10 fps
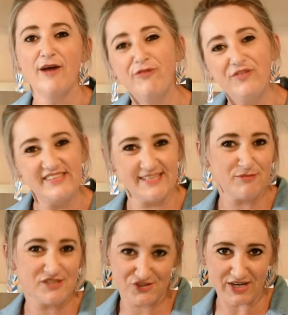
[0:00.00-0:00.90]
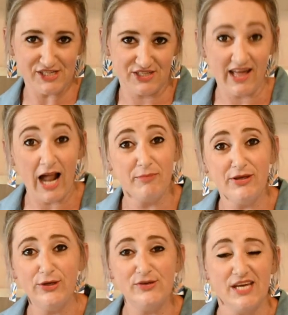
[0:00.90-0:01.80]
For this demonstration, I'll be
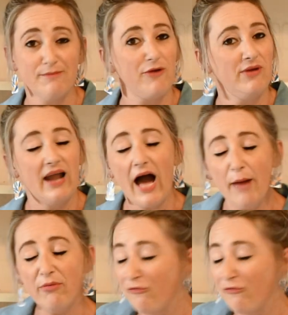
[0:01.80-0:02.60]
using my reliable